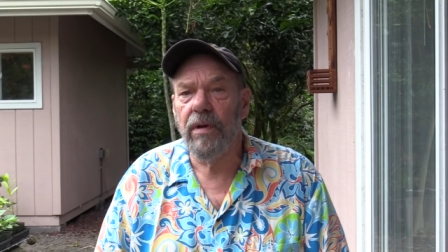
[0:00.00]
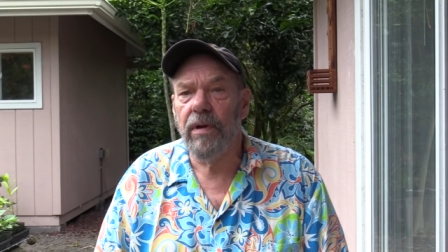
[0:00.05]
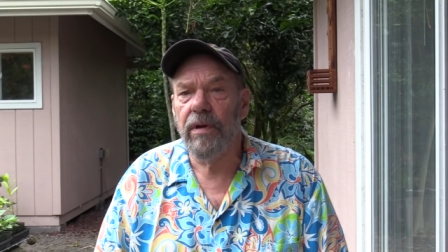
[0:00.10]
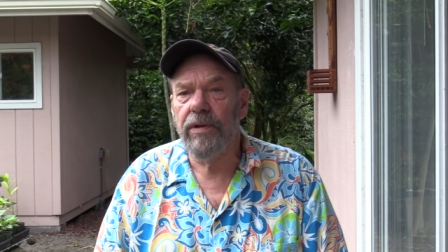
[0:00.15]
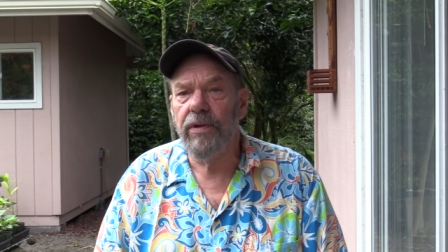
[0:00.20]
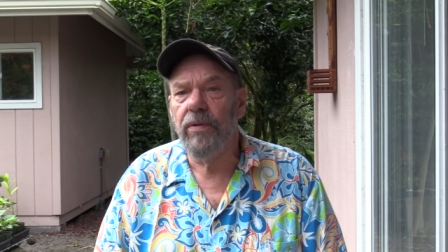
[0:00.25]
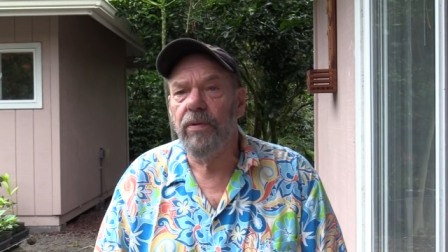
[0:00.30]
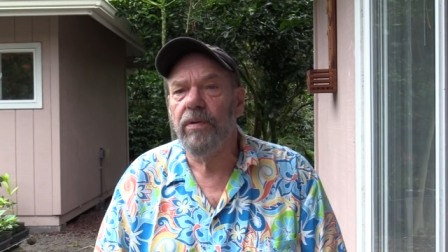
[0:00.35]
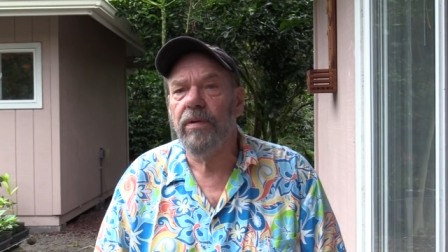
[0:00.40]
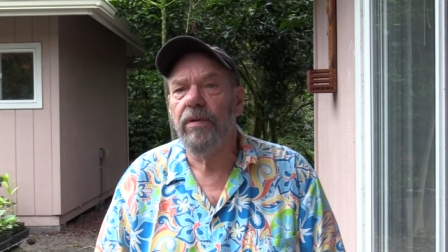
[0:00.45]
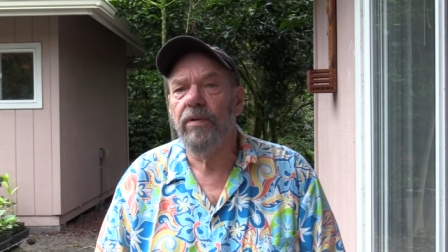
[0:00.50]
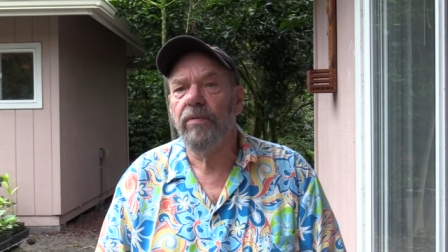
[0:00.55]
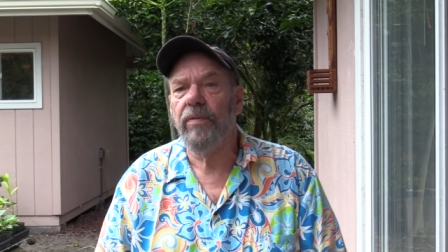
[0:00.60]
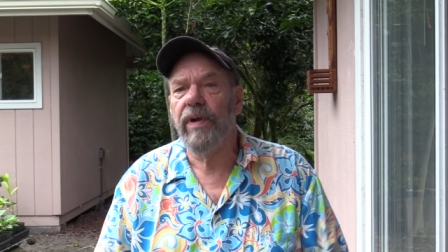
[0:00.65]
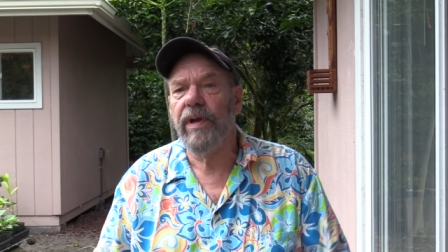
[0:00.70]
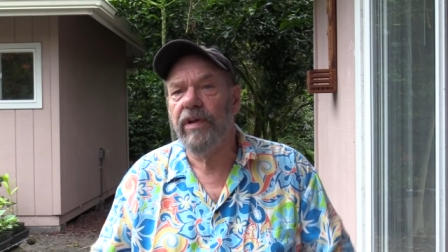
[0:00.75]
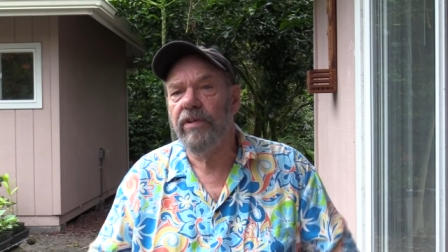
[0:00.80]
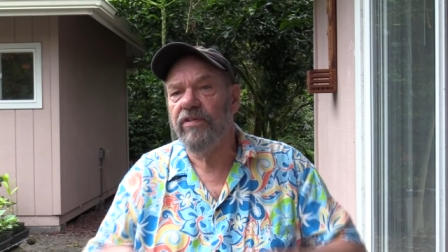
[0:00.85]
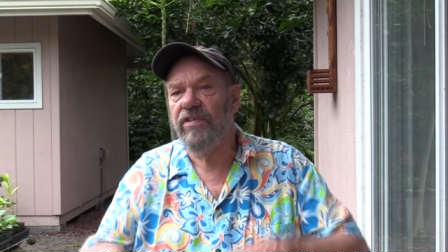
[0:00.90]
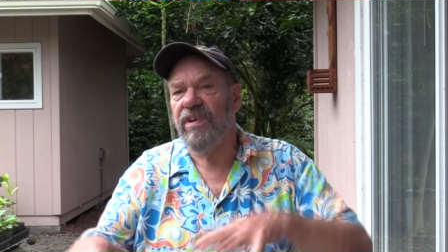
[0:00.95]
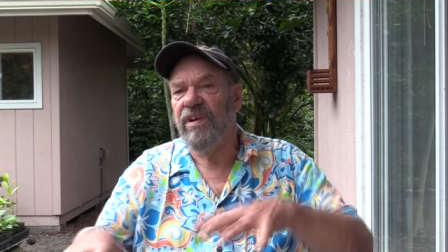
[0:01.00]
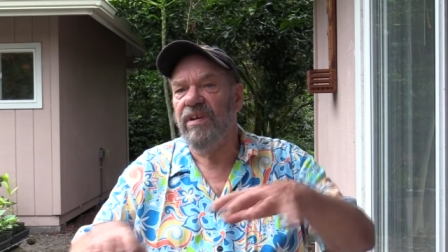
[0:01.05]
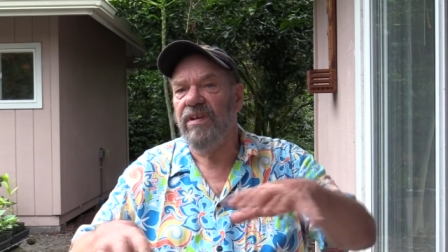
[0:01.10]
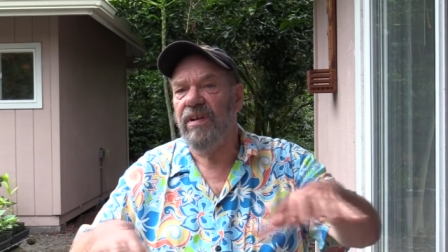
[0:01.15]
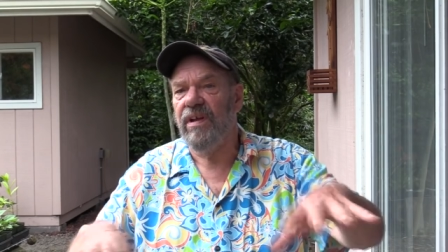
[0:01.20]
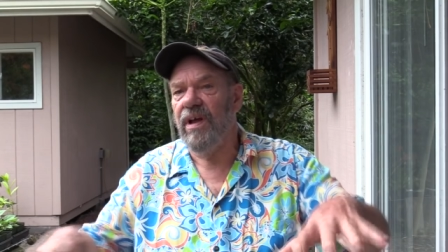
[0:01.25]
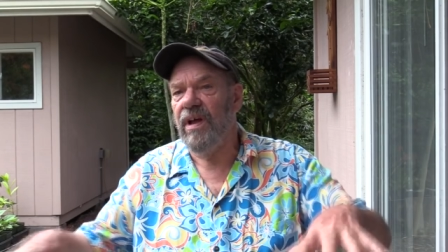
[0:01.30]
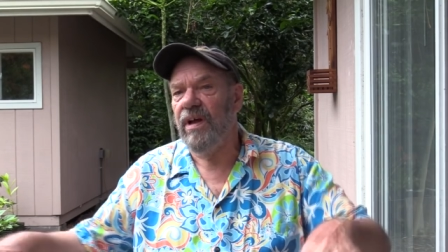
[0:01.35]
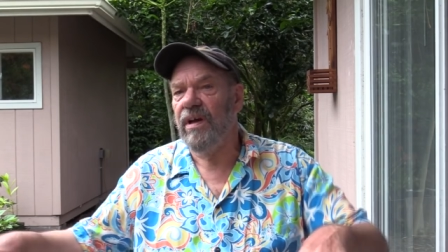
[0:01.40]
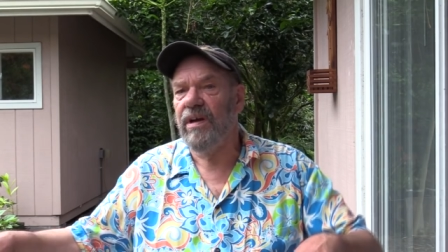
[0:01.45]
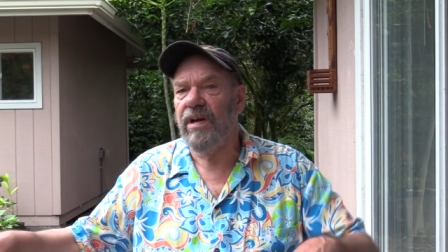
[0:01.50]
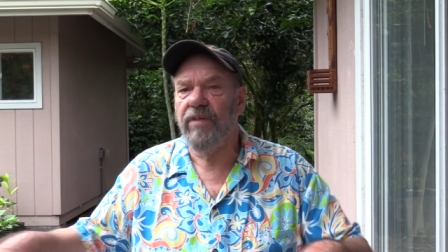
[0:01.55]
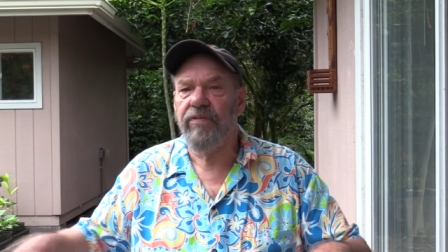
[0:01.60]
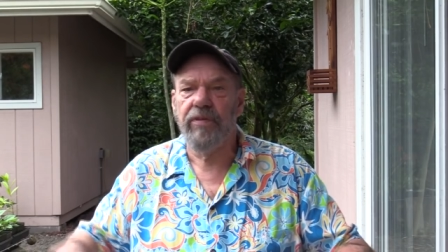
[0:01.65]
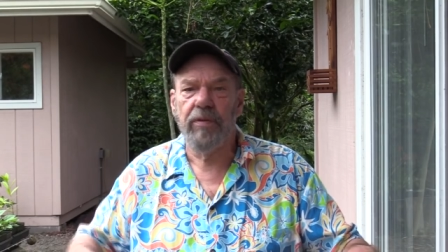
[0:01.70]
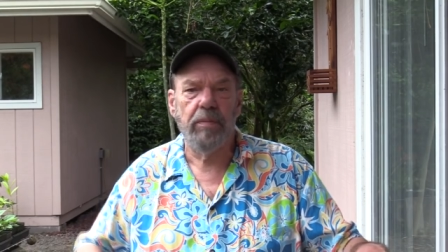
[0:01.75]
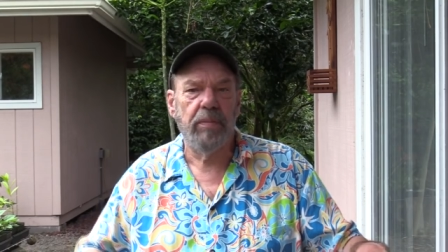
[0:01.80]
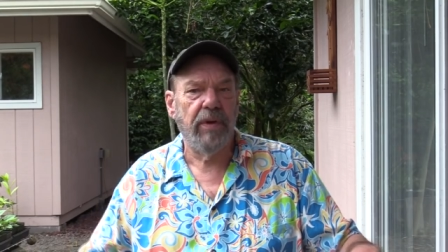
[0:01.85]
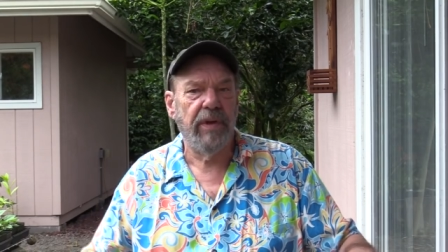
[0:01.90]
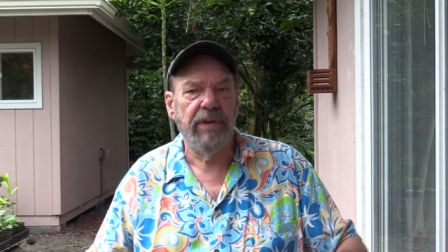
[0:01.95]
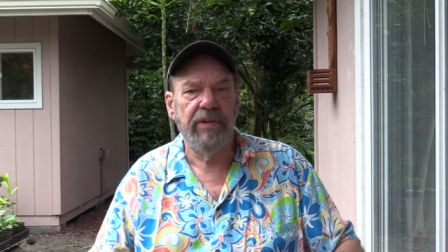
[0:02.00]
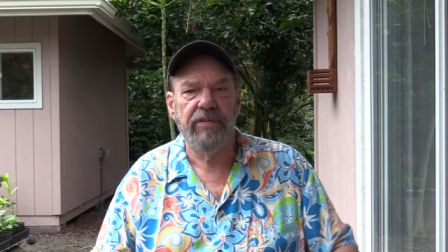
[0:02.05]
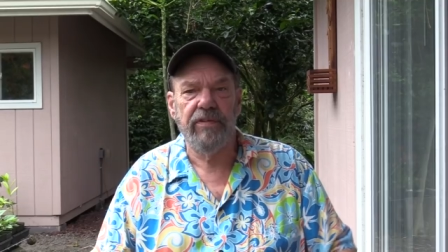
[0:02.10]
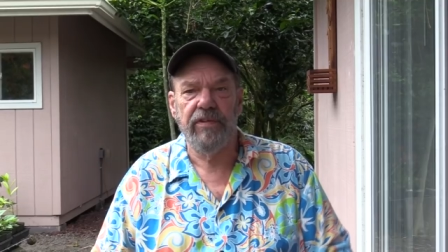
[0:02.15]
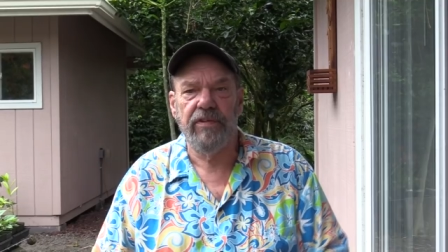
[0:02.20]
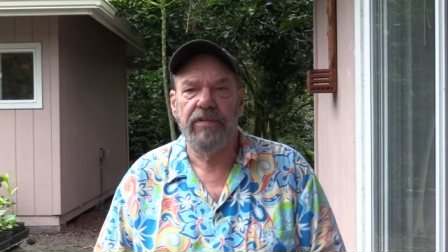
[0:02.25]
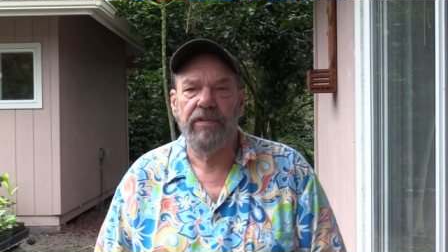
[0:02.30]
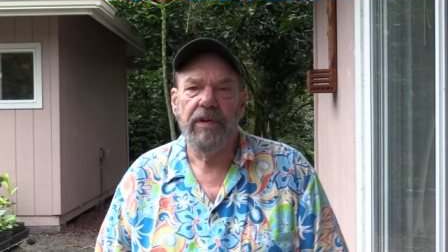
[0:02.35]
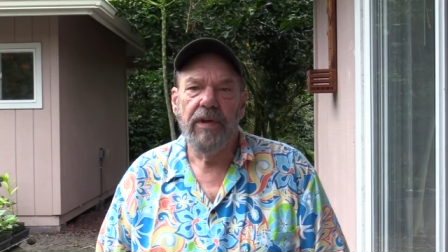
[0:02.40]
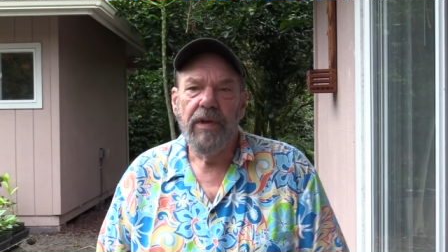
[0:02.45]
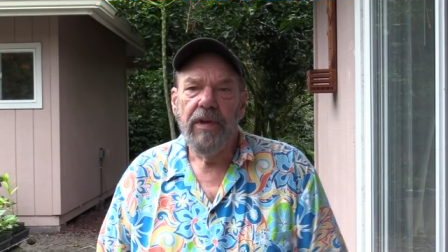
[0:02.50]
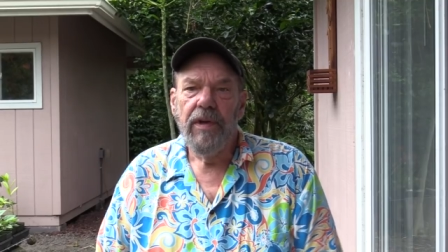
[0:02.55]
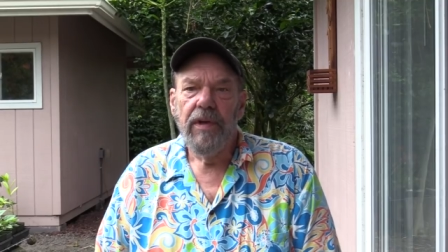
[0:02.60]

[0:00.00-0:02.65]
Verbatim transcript: know, you can raise in a lot of different places.